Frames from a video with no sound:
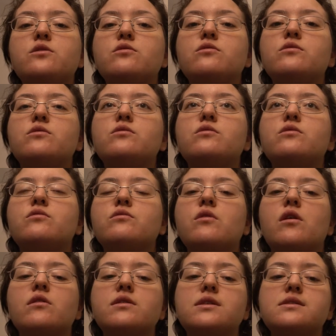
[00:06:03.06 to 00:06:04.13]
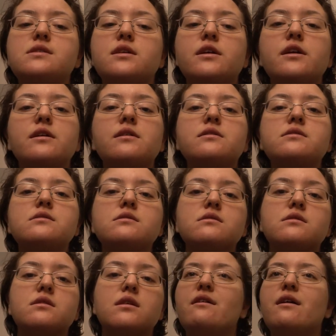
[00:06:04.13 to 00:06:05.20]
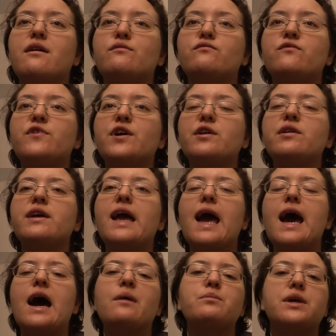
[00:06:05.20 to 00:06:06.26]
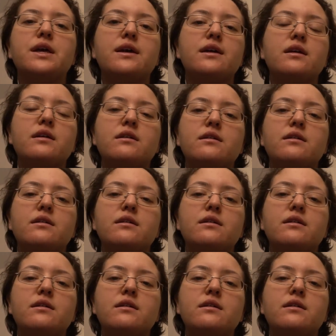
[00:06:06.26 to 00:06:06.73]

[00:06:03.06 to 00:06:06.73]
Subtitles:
through all these years, I'm very happy